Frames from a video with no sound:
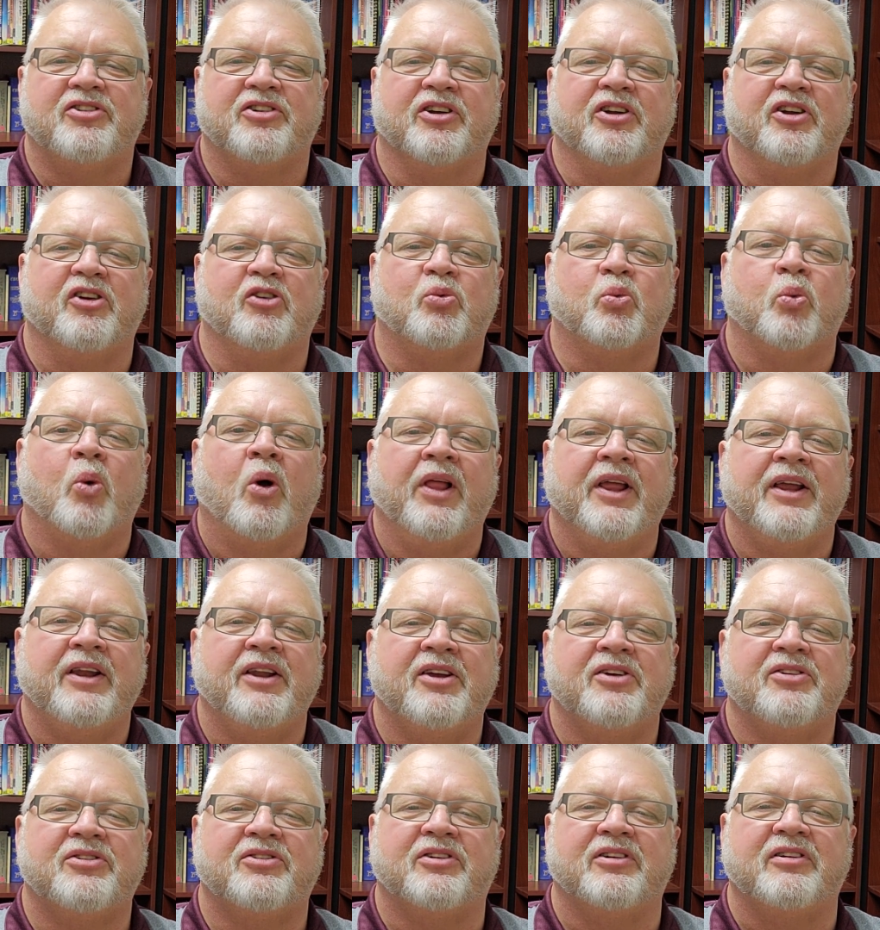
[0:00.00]
and his
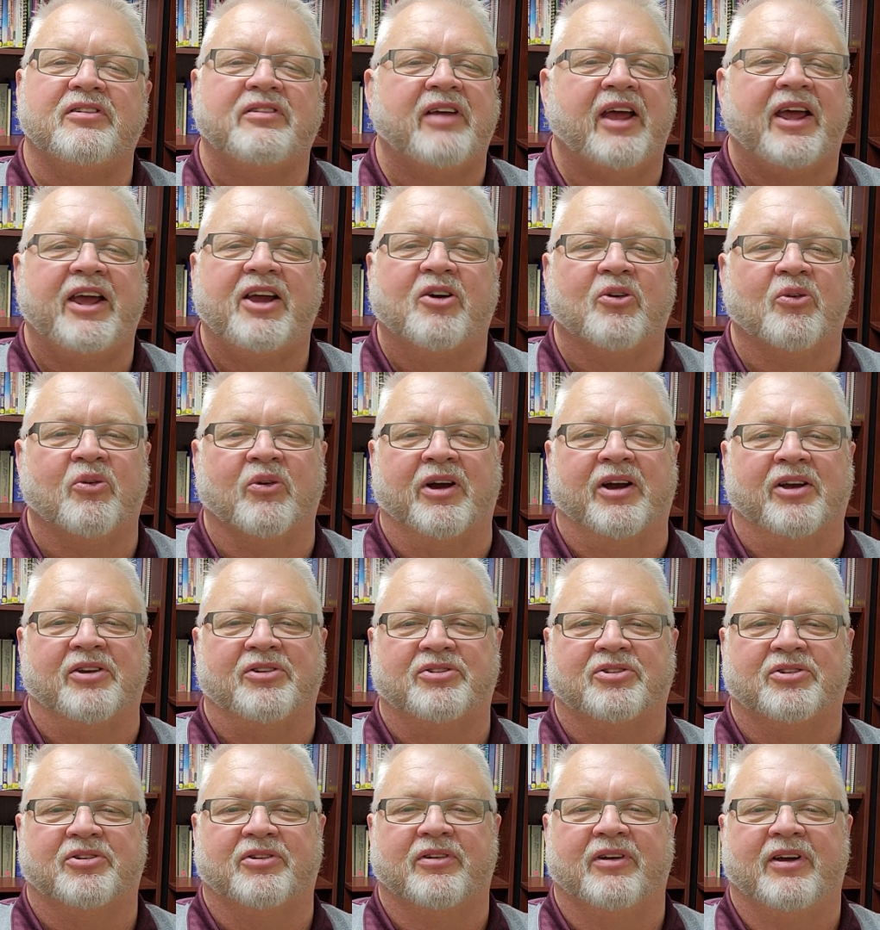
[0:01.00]
willingness to take
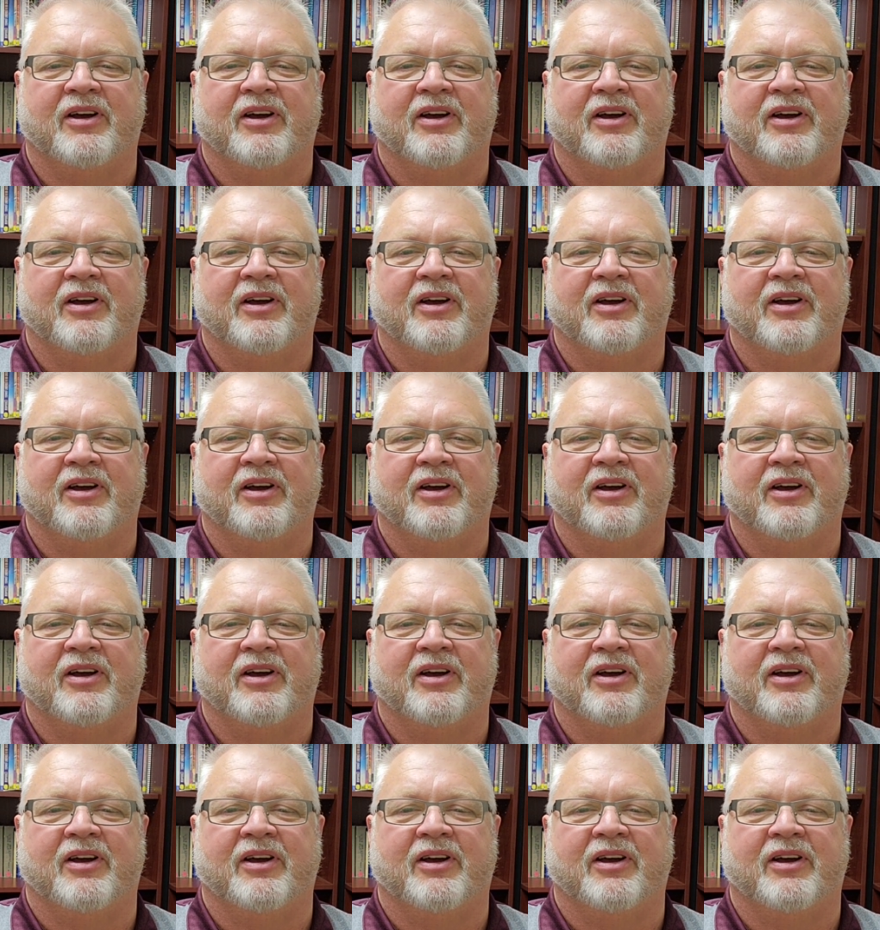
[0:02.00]
risks,